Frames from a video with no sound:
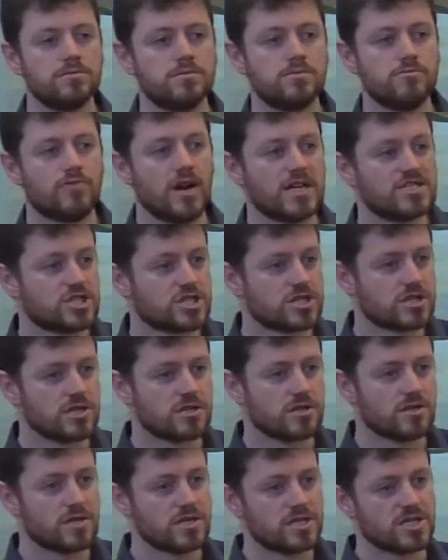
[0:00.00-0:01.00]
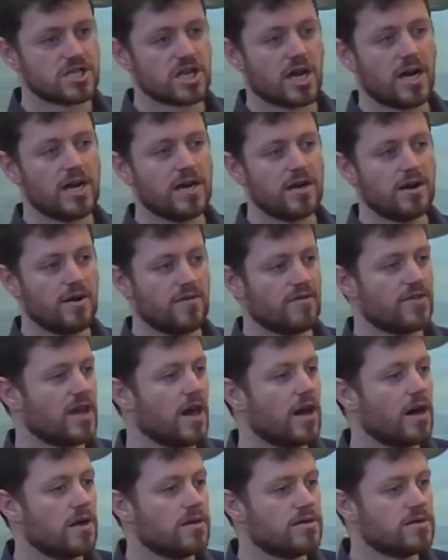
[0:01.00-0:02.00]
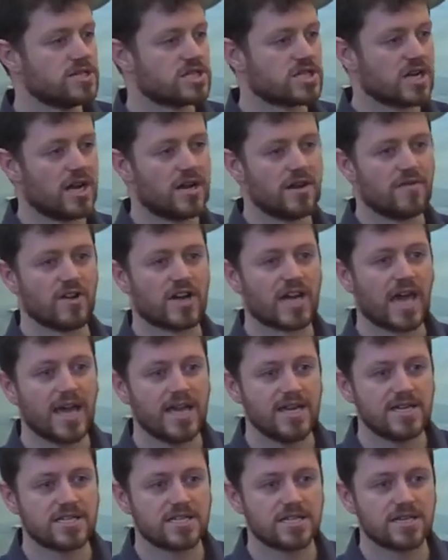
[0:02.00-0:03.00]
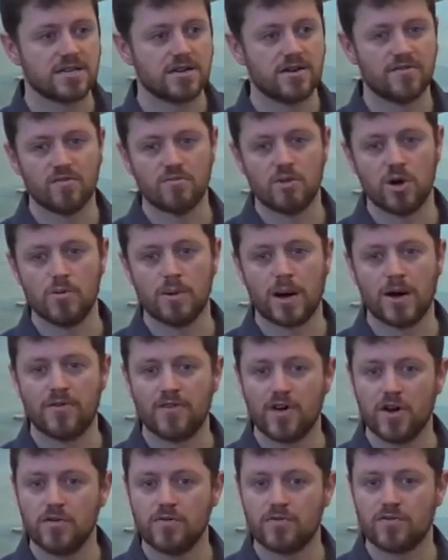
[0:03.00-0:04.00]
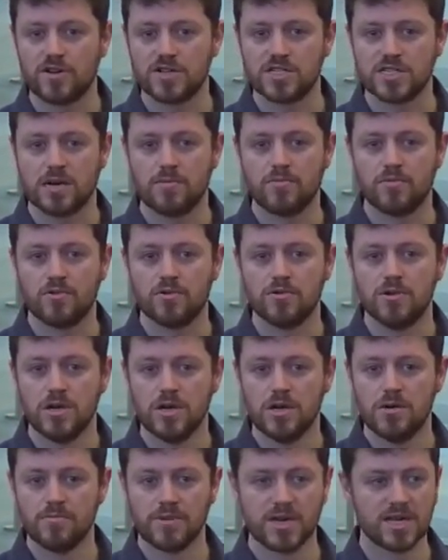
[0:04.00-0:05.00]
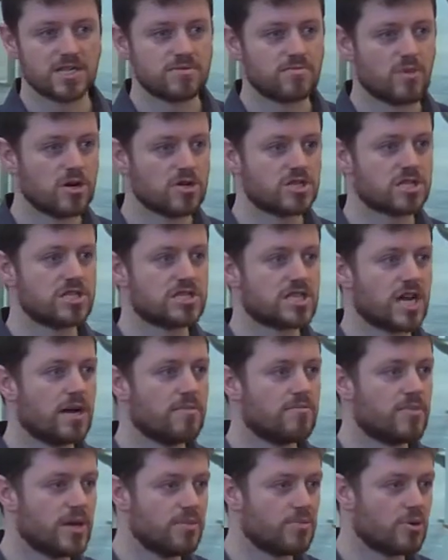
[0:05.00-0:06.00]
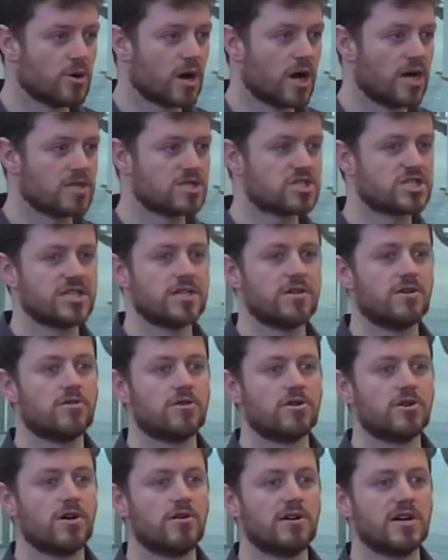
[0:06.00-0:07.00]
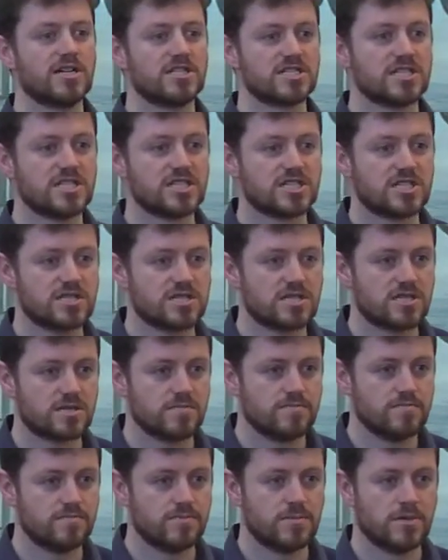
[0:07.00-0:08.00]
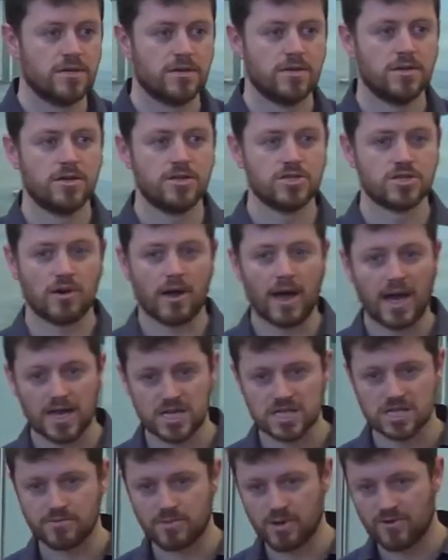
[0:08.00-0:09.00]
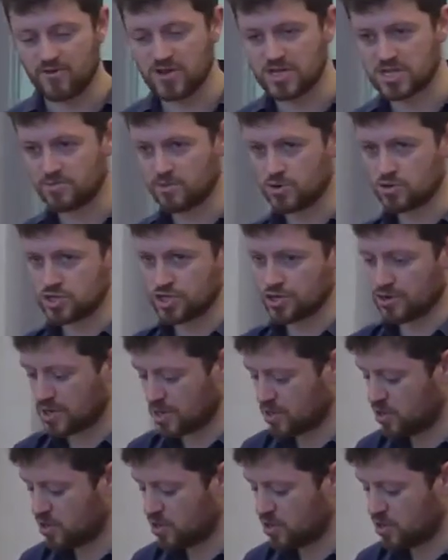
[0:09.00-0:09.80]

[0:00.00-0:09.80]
register the design of the underside of a casing of a mobile phone, for example, because most of the time people can't see it or know it exists. So it has to be visible during